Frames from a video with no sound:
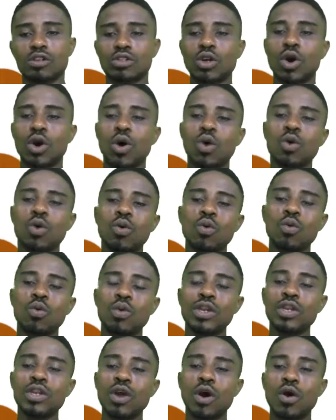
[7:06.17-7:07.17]
So
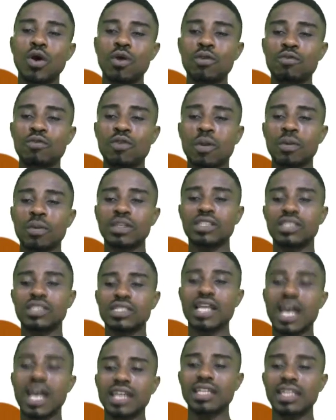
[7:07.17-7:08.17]
we know from
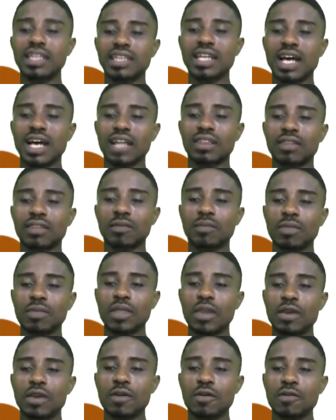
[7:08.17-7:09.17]
understanding that
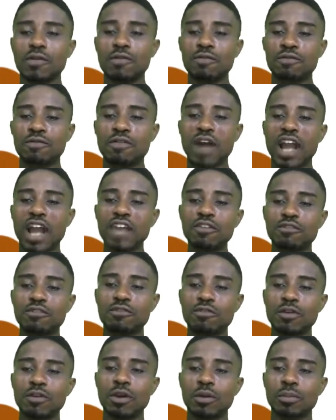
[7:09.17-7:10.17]
5
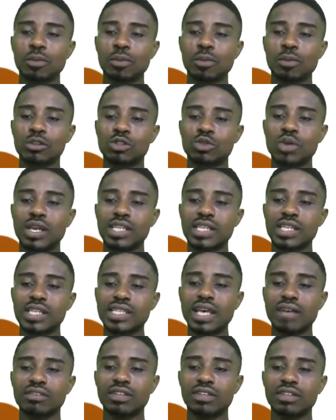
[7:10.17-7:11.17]
plus
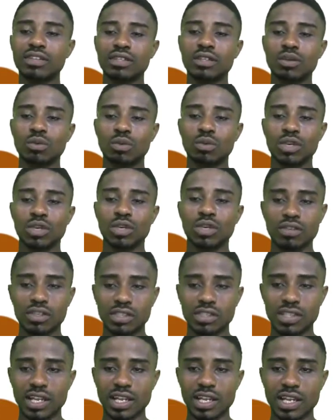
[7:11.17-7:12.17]
27 will give
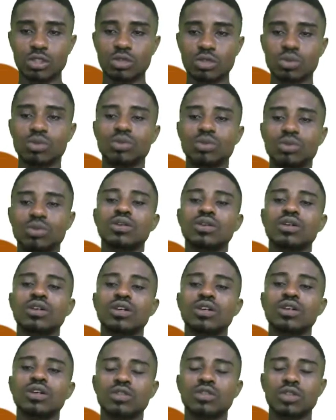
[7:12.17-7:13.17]
us 32.
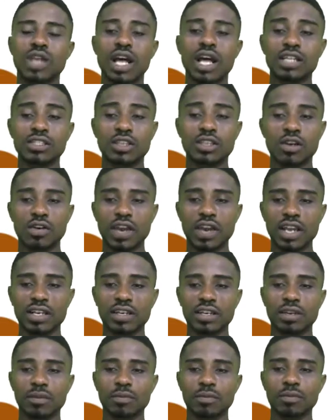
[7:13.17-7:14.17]
So that's
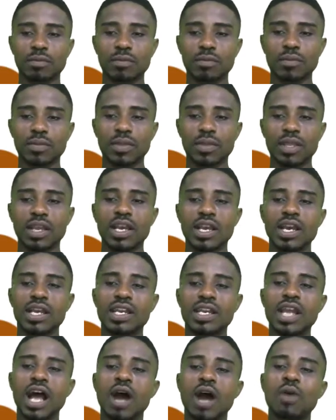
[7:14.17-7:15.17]
correct.
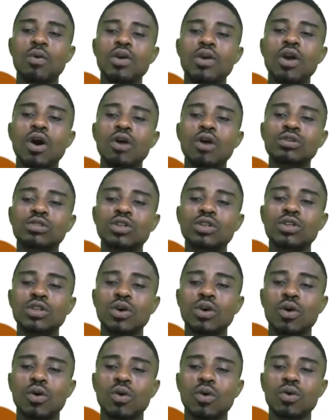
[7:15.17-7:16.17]
Now we also
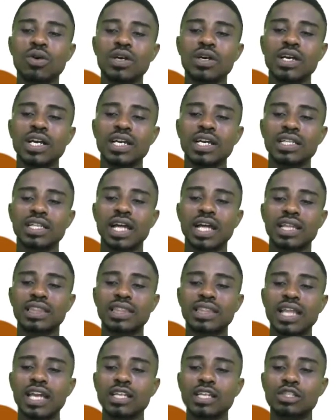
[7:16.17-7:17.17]
know
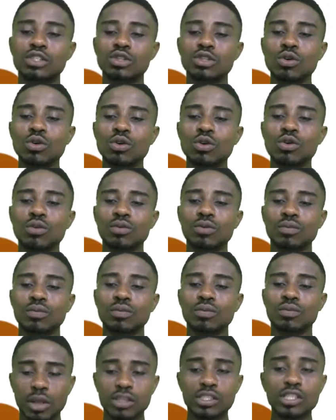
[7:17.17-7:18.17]
that 32
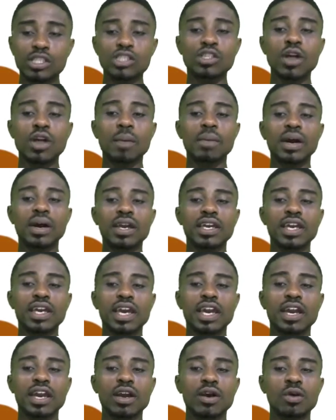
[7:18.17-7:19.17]
plus this number
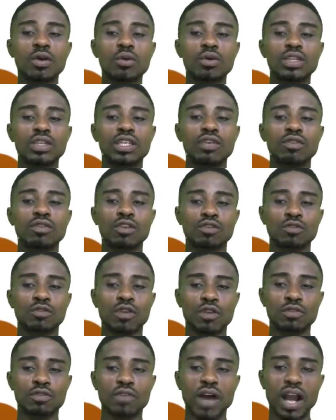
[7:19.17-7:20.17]
here will give us
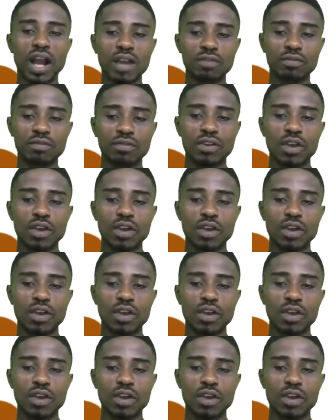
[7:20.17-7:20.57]
45.